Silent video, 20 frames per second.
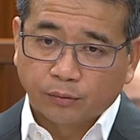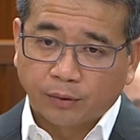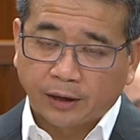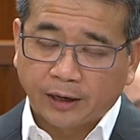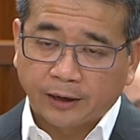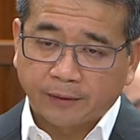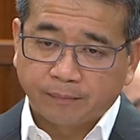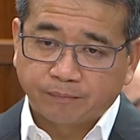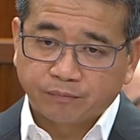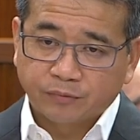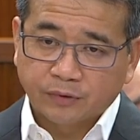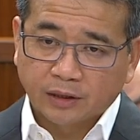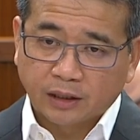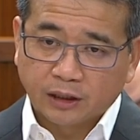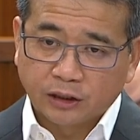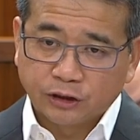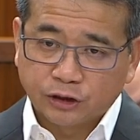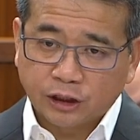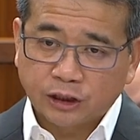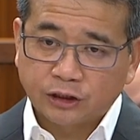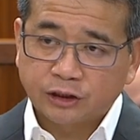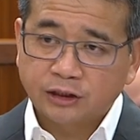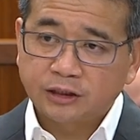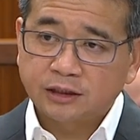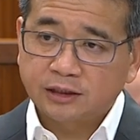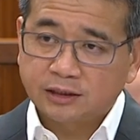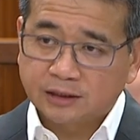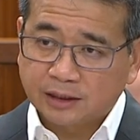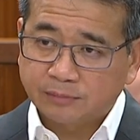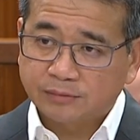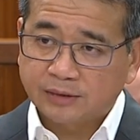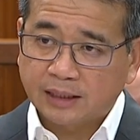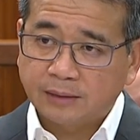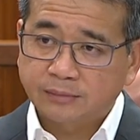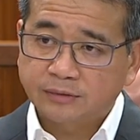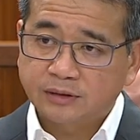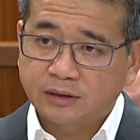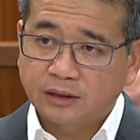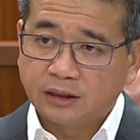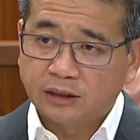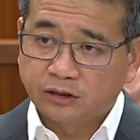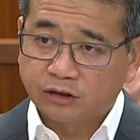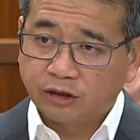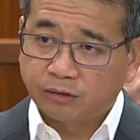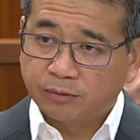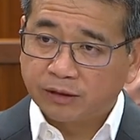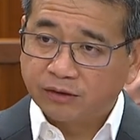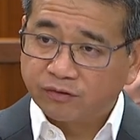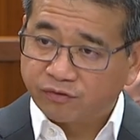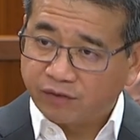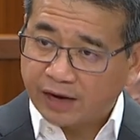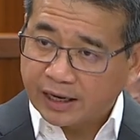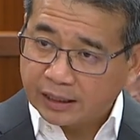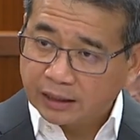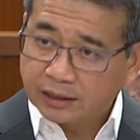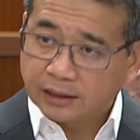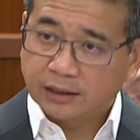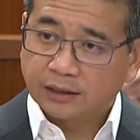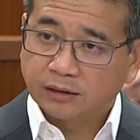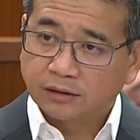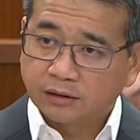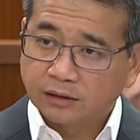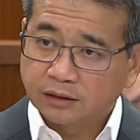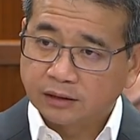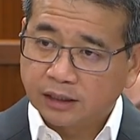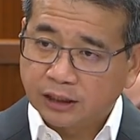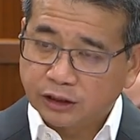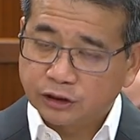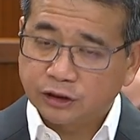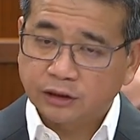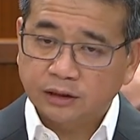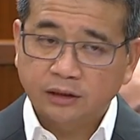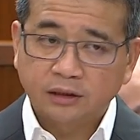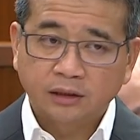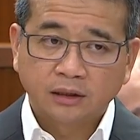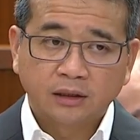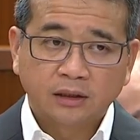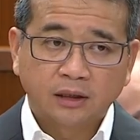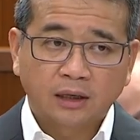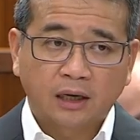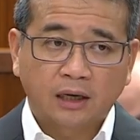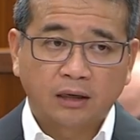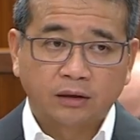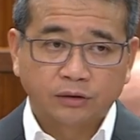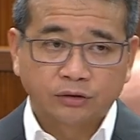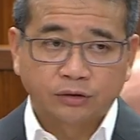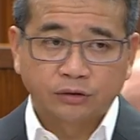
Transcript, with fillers: where injunctions sometimes, instead of being final in nature, are